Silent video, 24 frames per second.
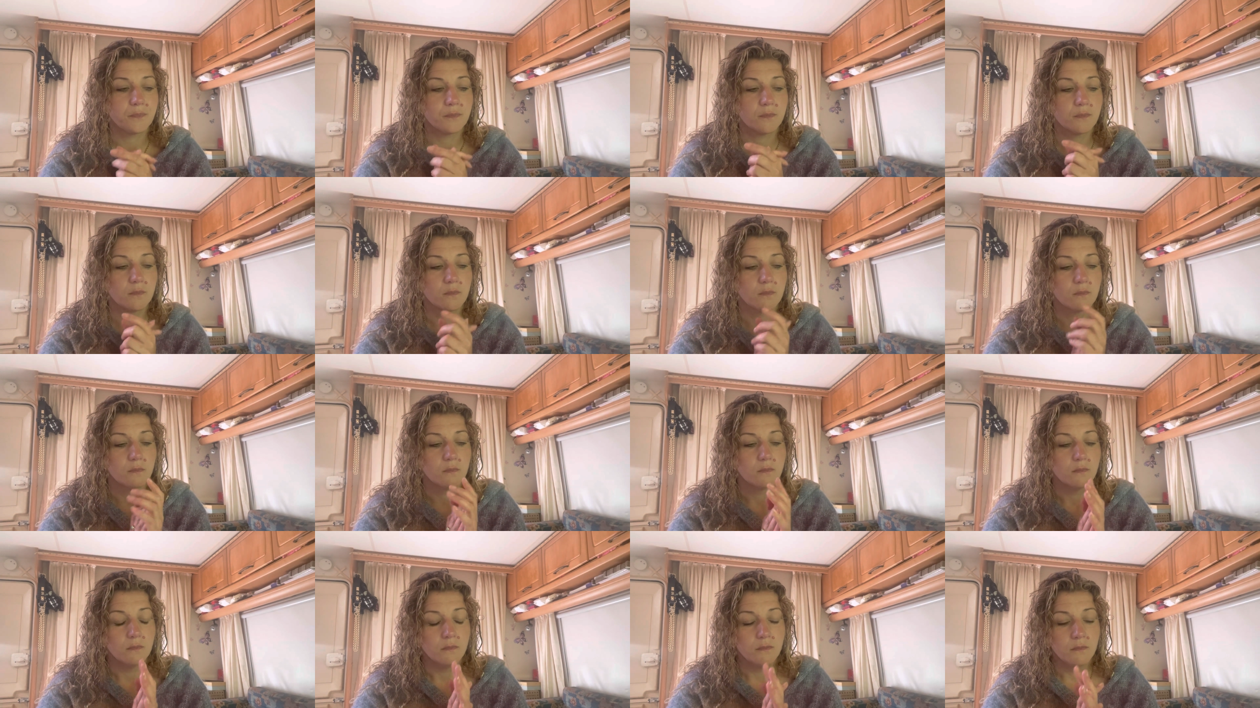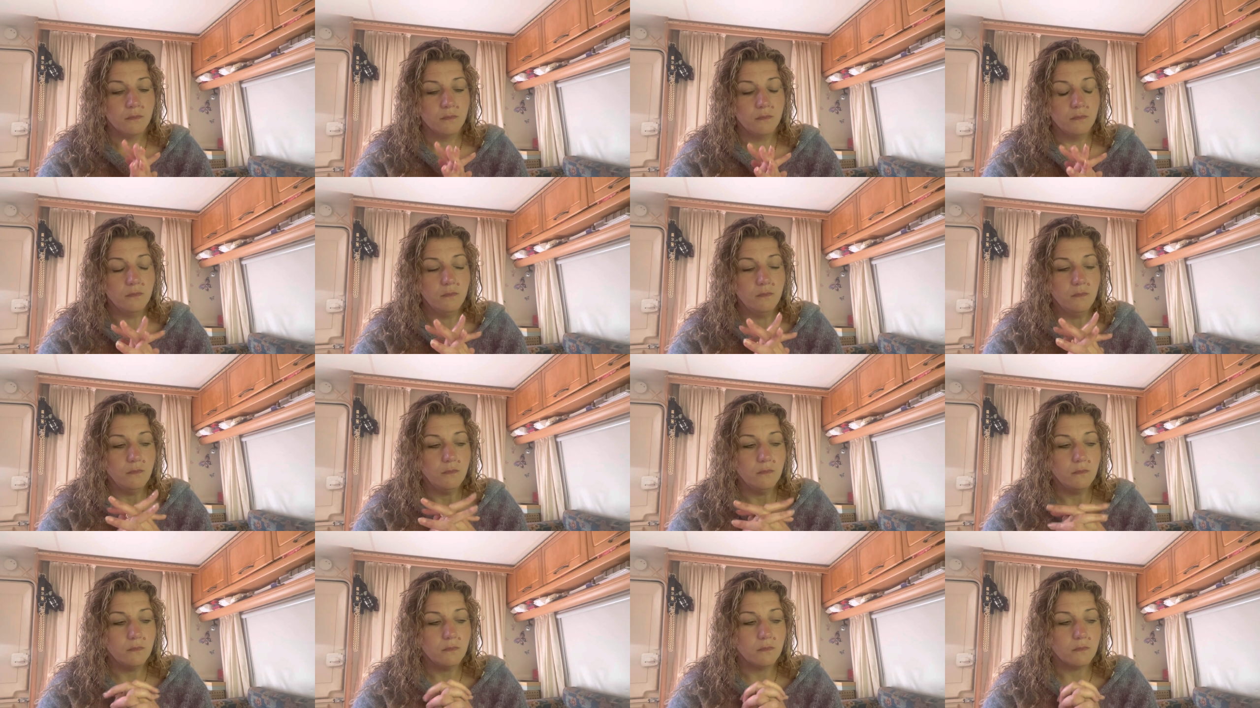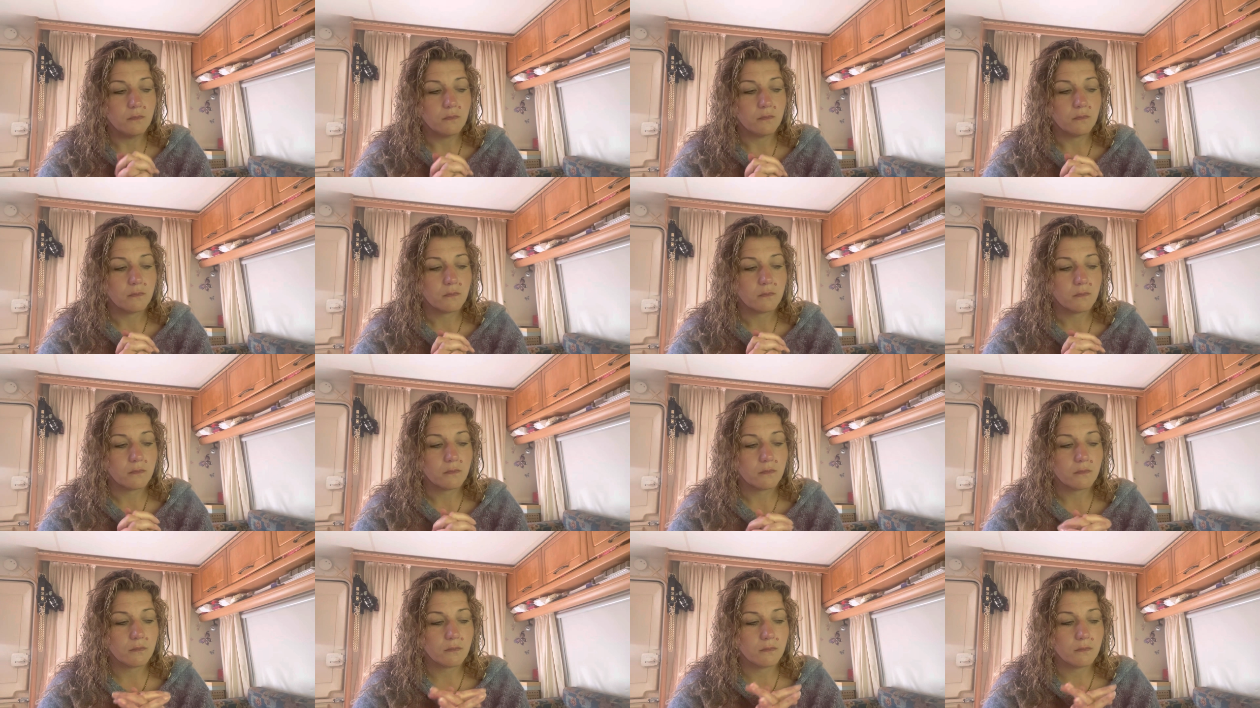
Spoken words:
No one is speaking in this clip.